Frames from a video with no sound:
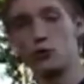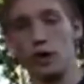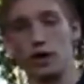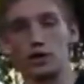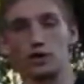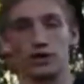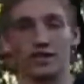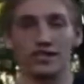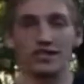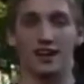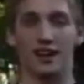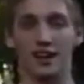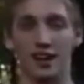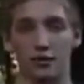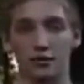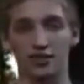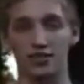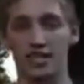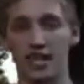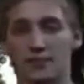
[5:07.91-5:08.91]
where you need to cut
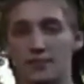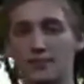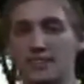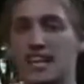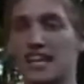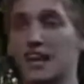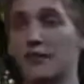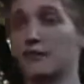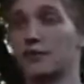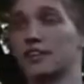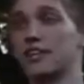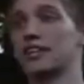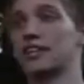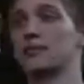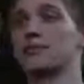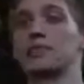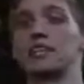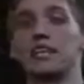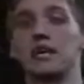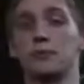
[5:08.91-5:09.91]
out steps, and everything
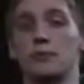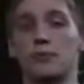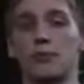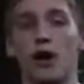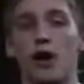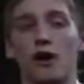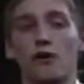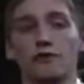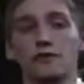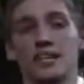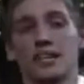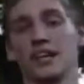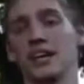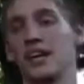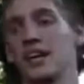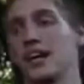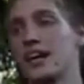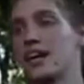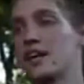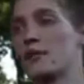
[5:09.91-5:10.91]
can be improv'd
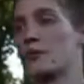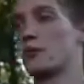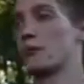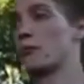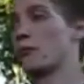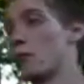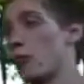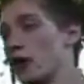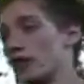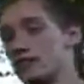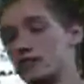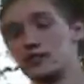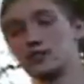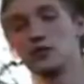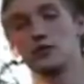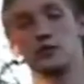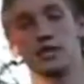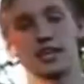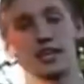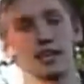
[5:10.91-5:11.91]

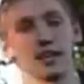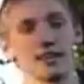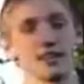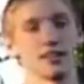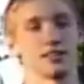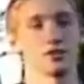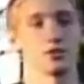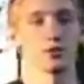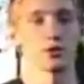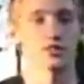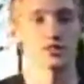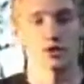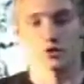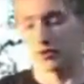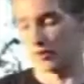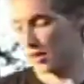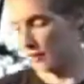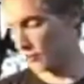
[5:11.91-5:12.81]
once you get to a certain